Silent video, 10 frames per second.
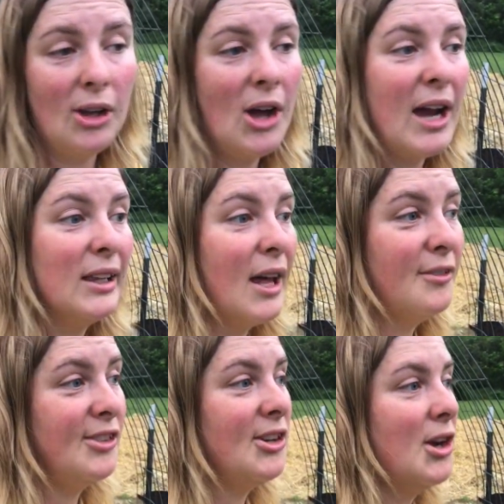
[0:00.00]
I'd love
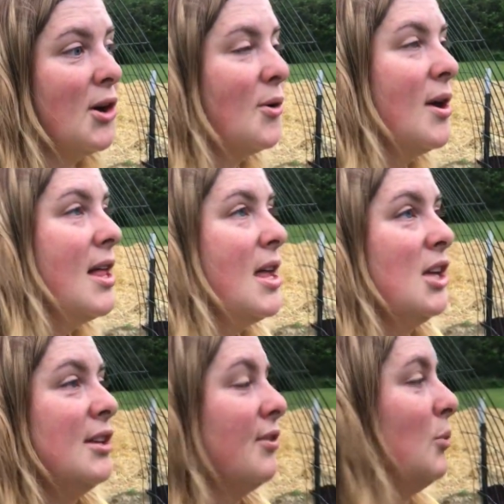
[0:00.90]
to know
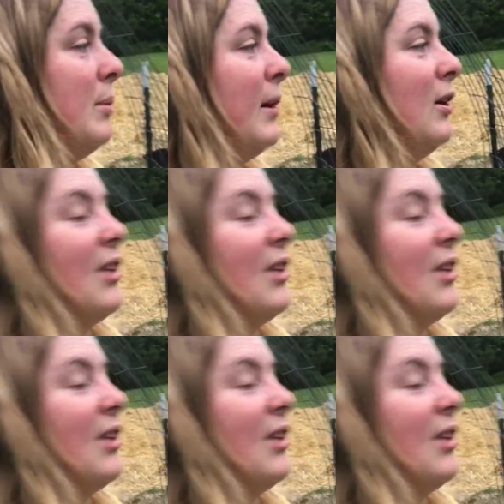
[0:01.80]
different weed barriers.